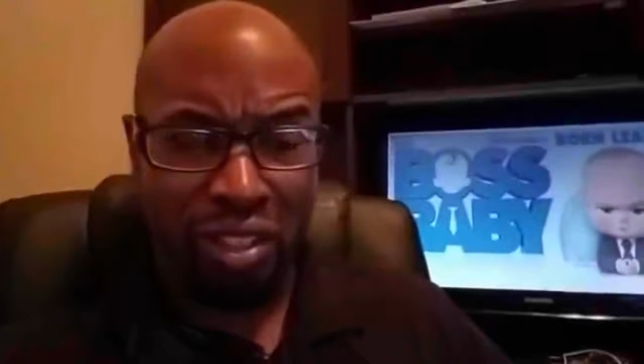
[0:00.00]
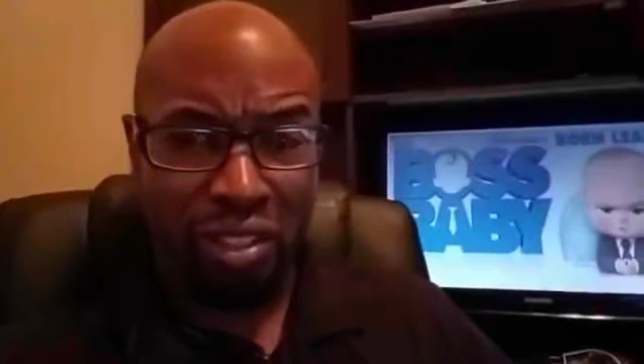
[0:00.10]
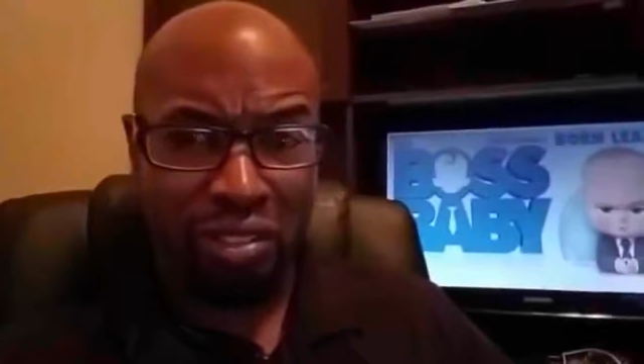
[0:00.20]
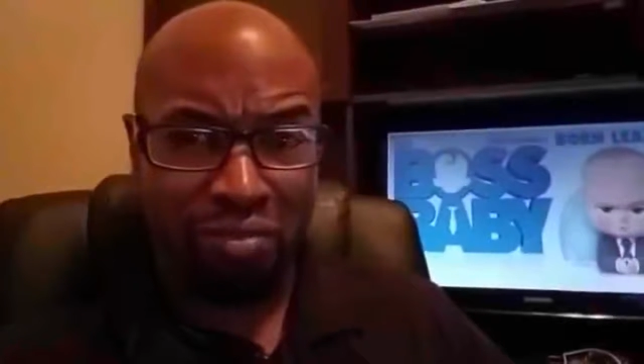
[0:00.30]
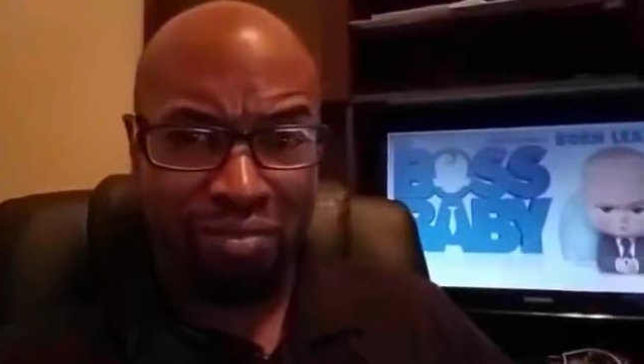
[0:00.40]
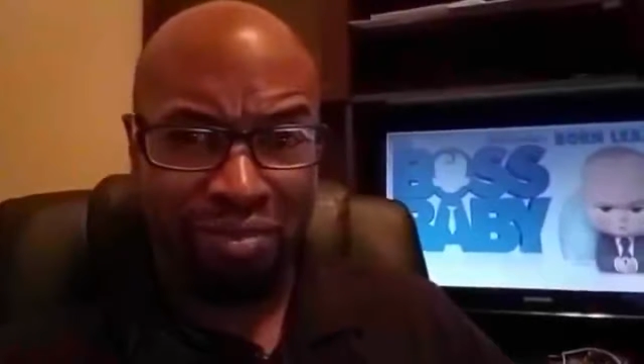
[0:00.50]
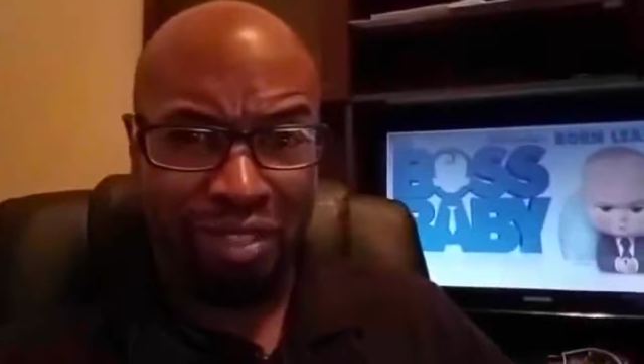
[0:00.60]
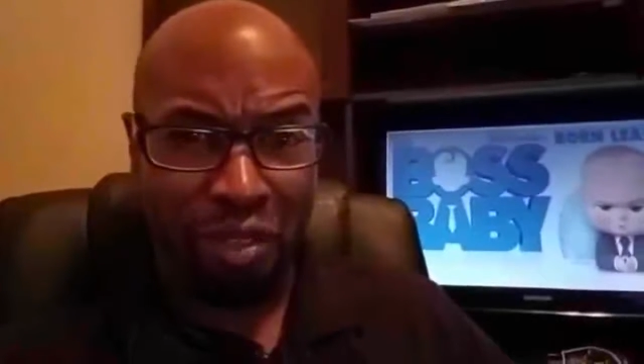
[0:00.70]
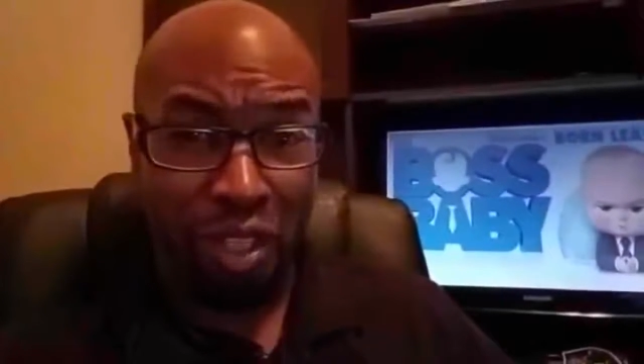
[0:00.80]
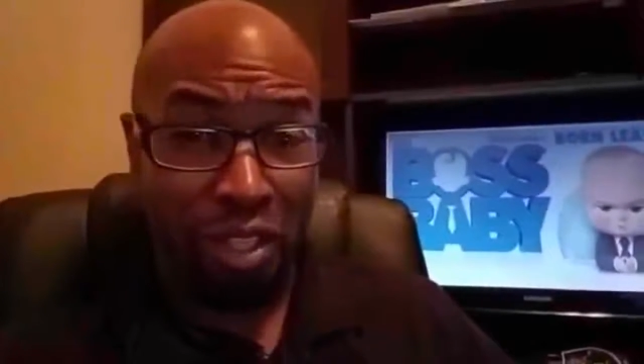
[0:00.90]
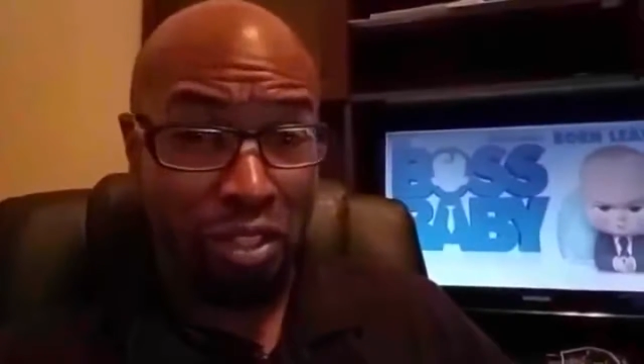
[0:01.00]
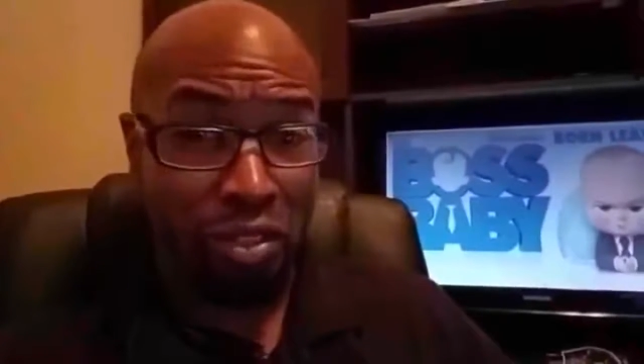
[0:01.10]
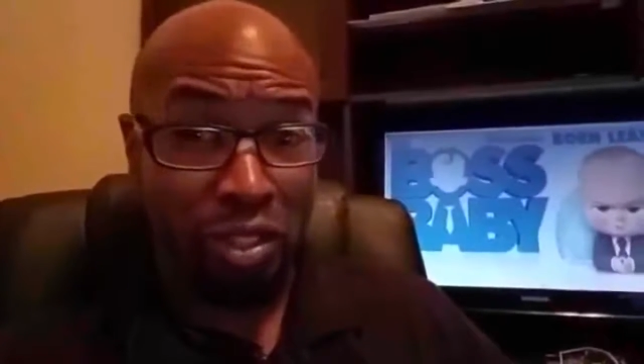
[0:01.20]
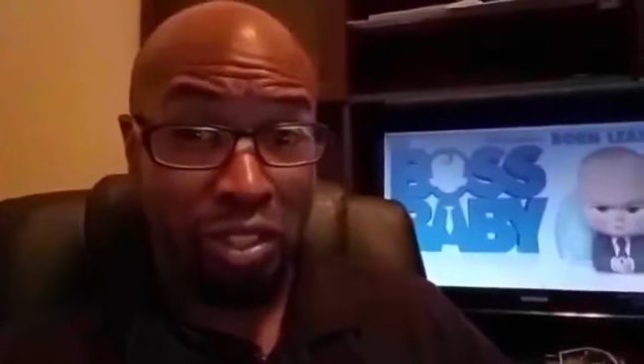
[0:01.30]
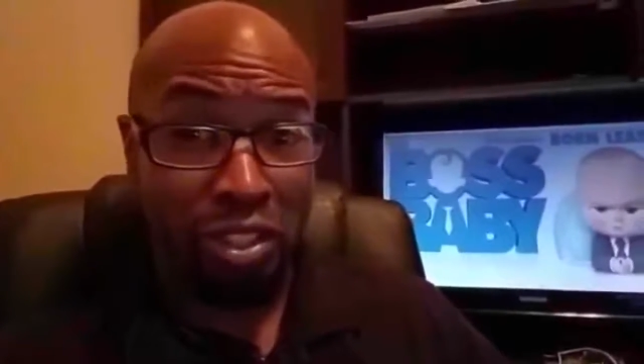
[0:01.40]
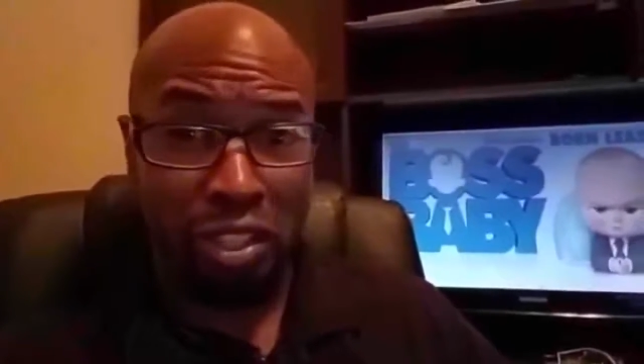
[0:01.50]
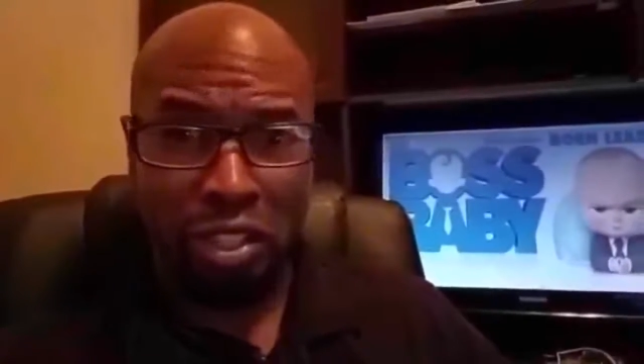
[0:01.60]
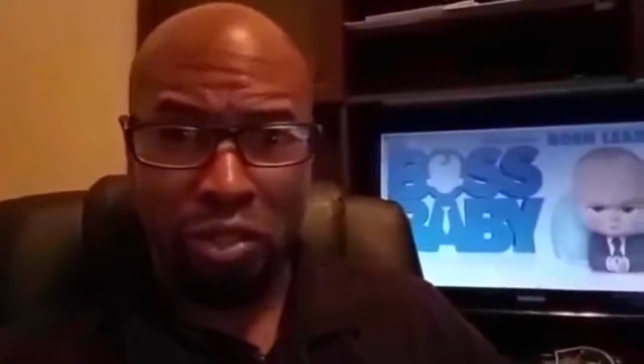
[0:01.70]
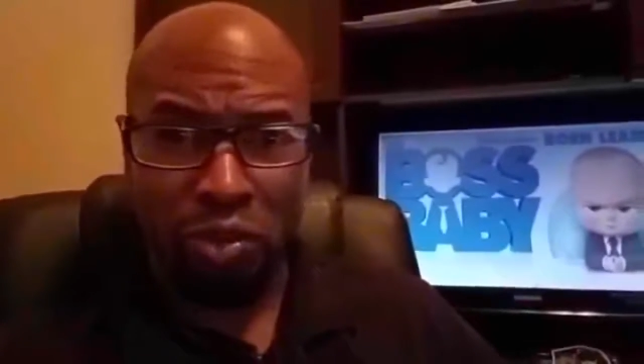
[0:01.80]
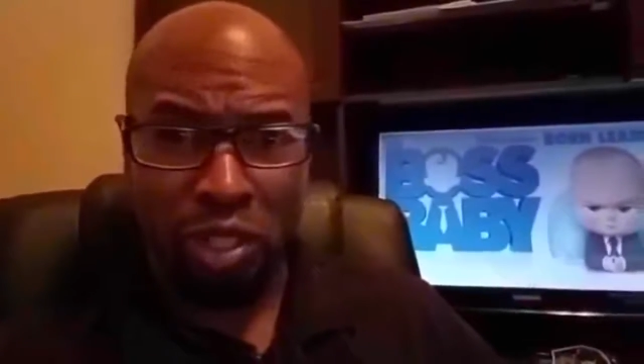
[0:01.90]
I guess you didn't see
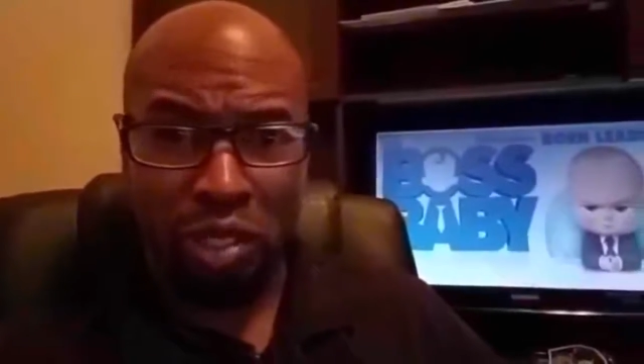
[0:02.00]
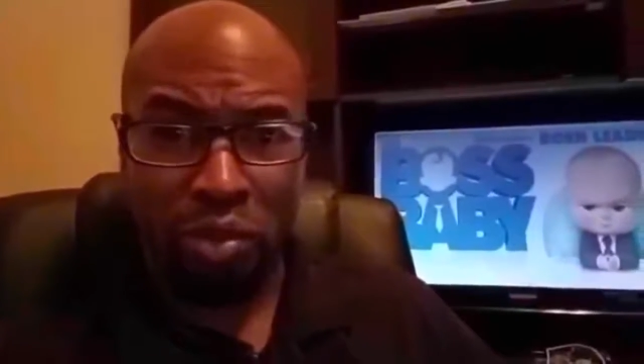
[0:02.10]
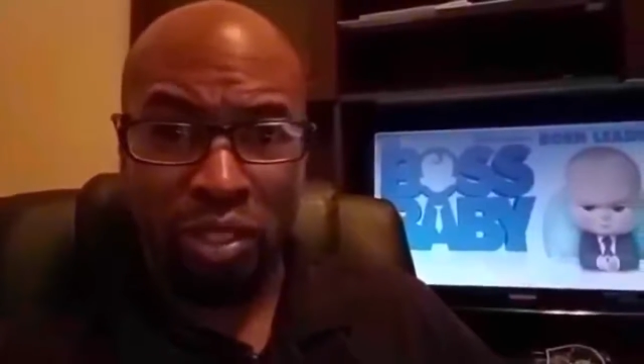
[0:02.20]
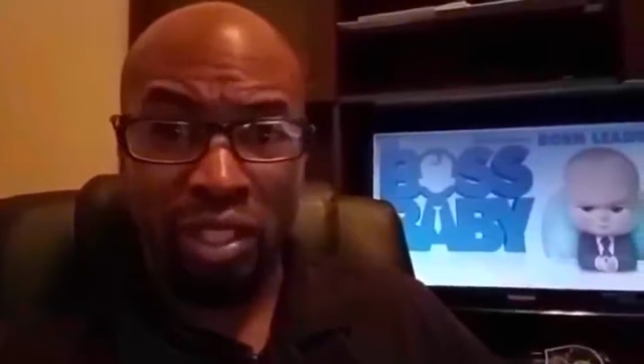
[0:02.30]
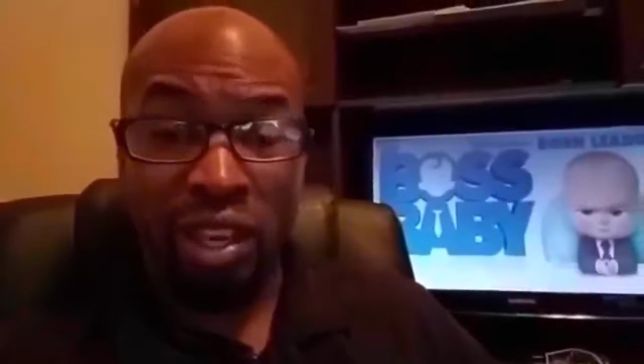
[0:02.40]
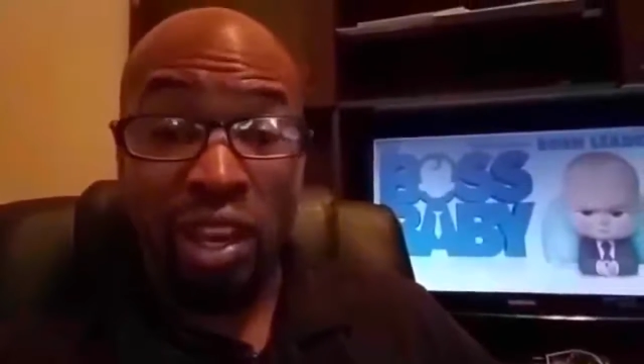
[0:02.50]
this one coming.